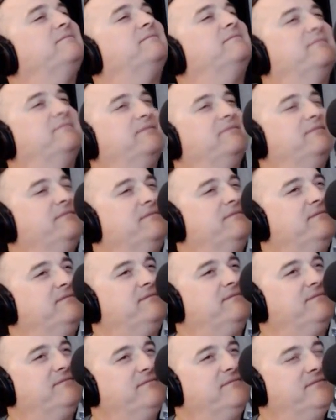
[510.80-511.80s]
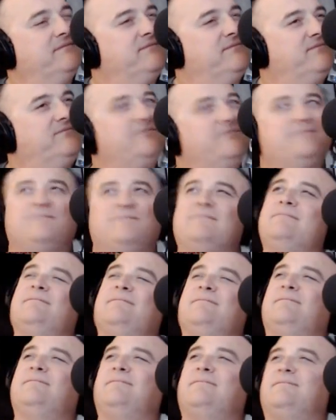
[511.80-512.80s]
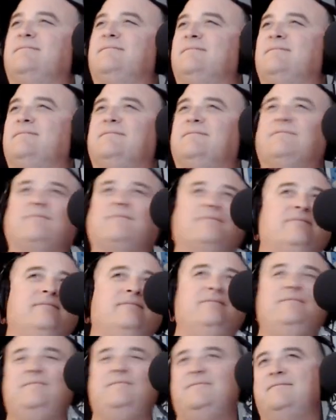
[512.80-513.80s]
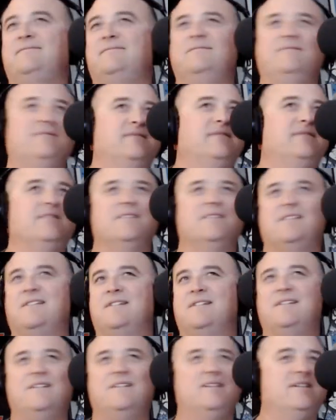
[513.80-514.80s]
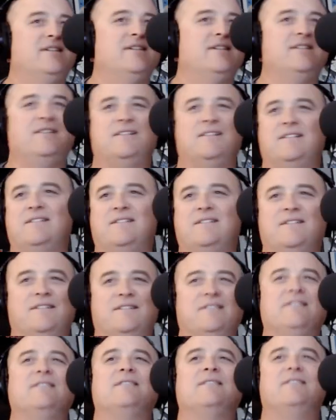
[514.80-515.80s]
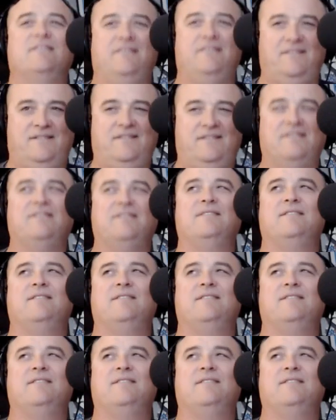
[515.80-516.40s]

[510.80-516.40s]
[no speech]